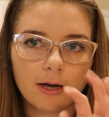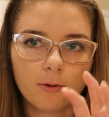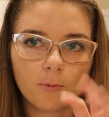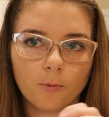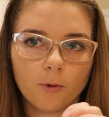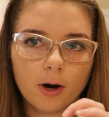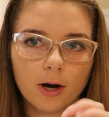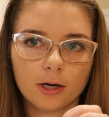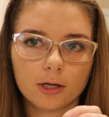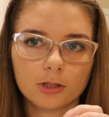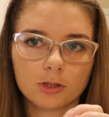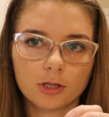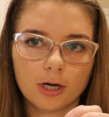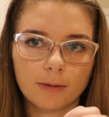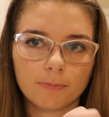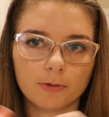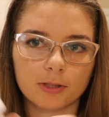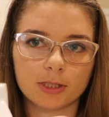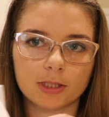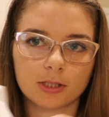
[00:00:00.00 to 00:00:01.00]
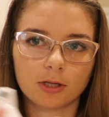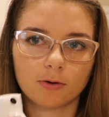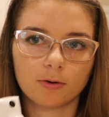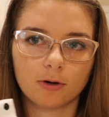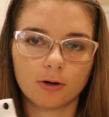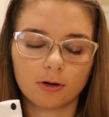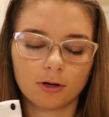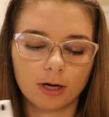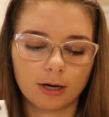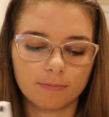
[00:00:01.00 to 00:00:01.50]
water droplets don't
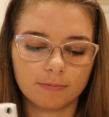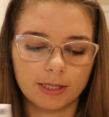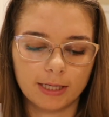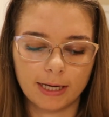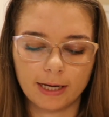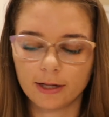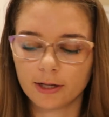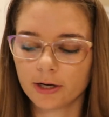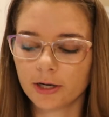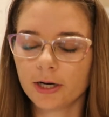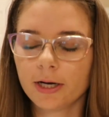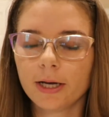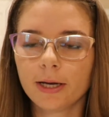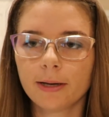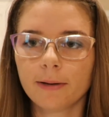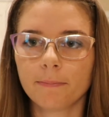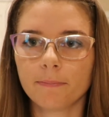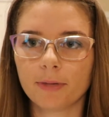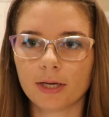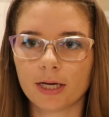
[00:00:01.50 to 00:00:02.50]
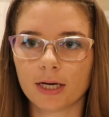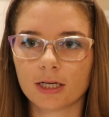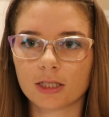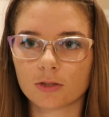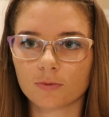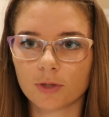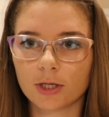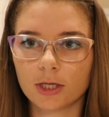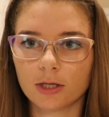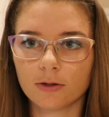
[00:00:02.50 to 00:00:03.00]
all come together,
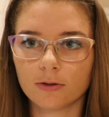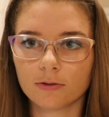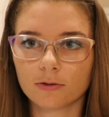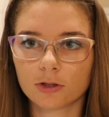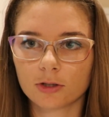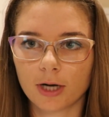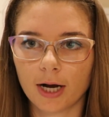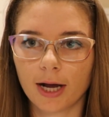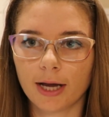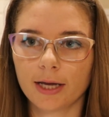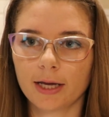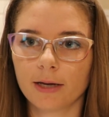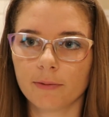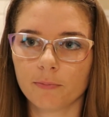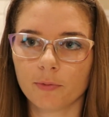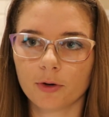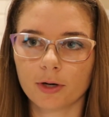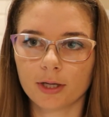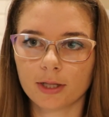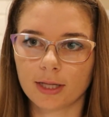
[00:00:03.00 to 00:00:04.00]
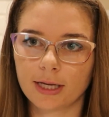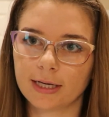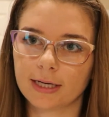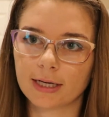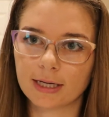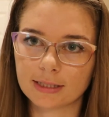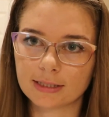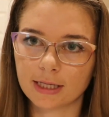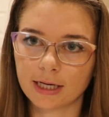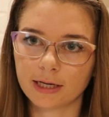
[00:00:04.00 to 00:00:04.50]
because when you try and put
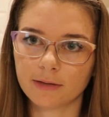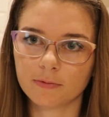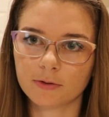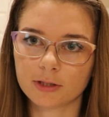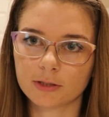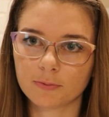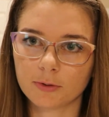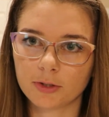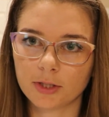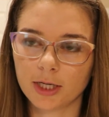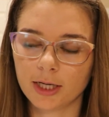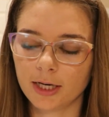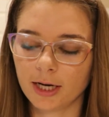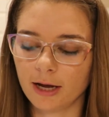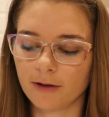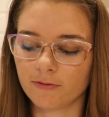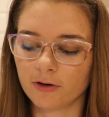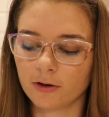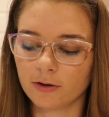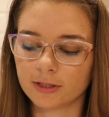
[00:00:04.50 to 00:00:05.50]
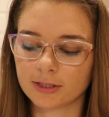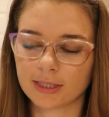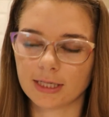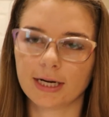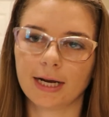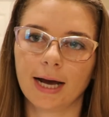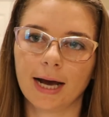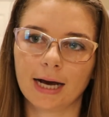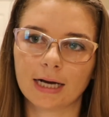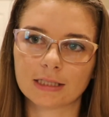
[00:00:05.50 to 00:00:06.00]
like a tablespoon in, I've noticed that
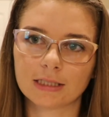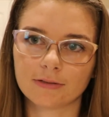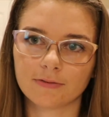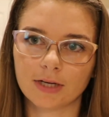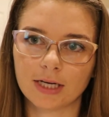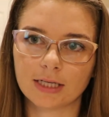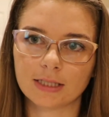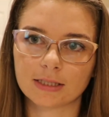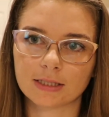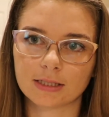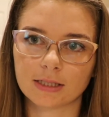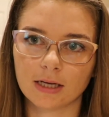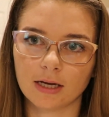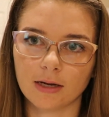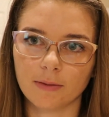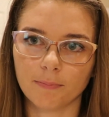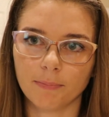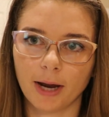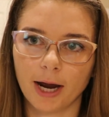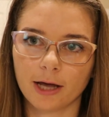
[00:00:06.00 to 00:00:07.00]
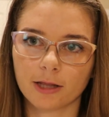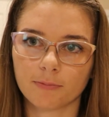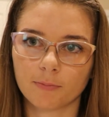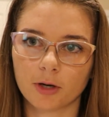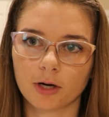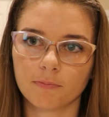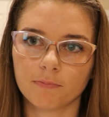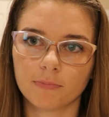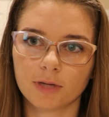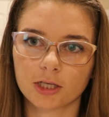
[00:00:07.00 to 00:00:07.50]
it activates the bath
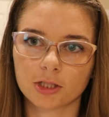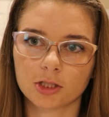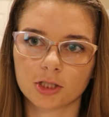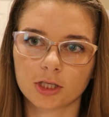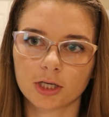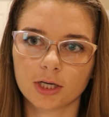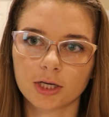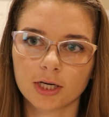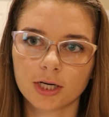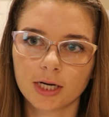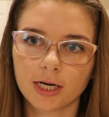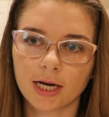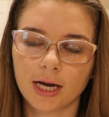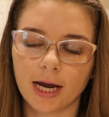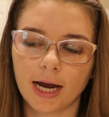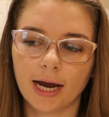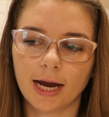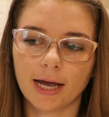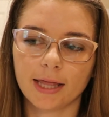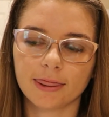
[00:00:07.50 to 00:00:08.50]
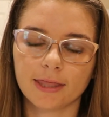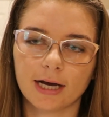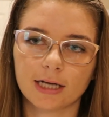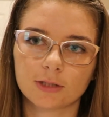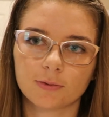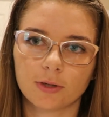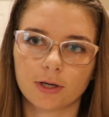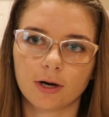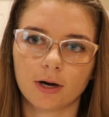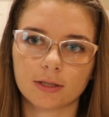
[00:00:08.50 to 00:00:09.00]
bomb mixture, and
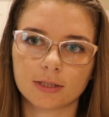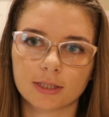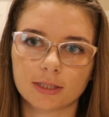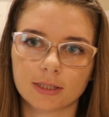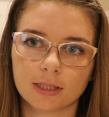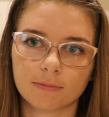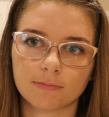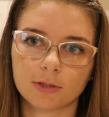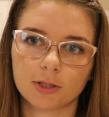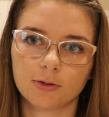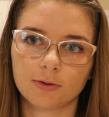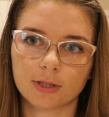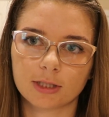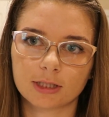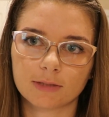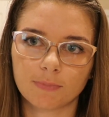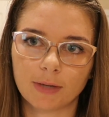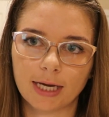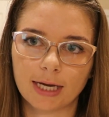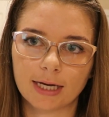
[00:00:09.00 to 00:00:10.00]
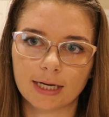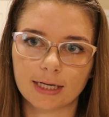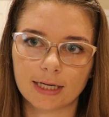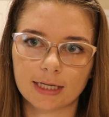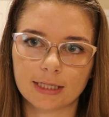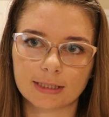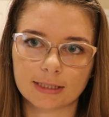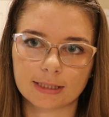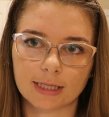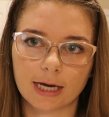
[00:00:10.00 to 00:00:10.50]
that's what causes them to expand
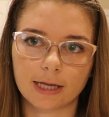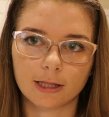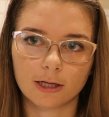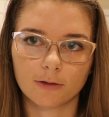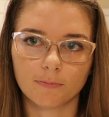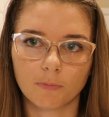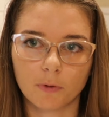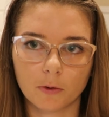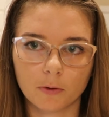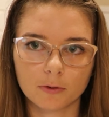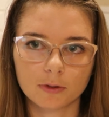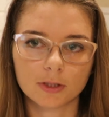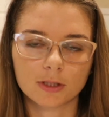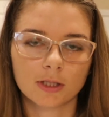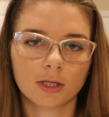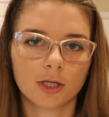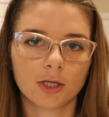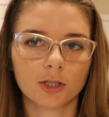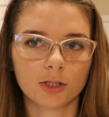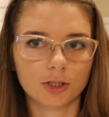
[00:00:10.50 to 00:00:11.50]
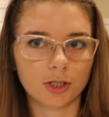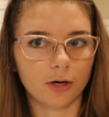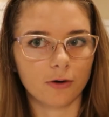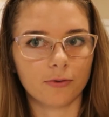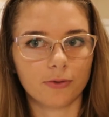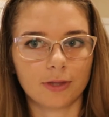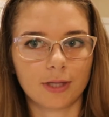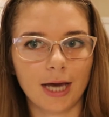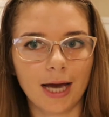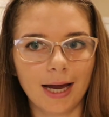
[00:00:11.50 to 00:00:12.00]
inside their molds.
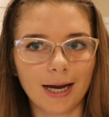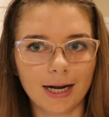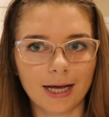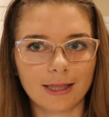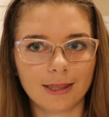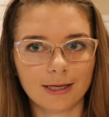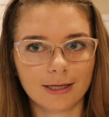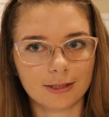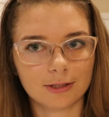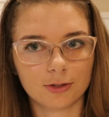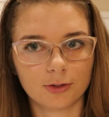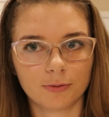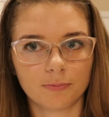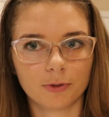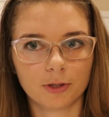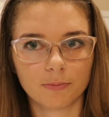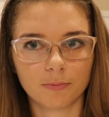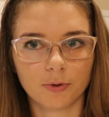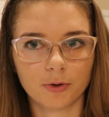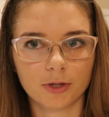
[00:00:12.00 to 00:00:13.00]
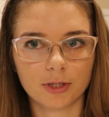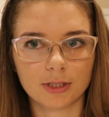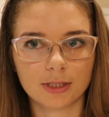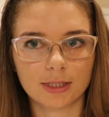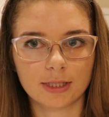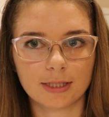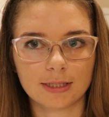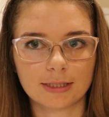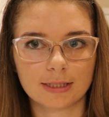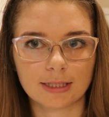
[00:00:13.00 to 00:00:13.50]
So that, I think, is super important
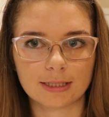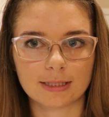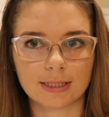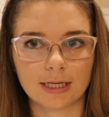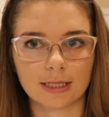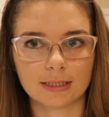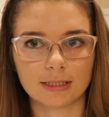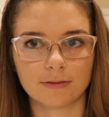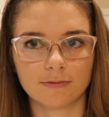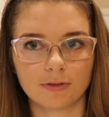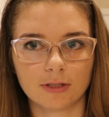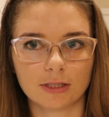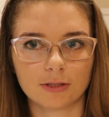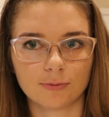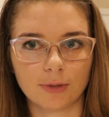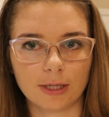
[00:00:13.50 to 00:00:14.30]
to the success of this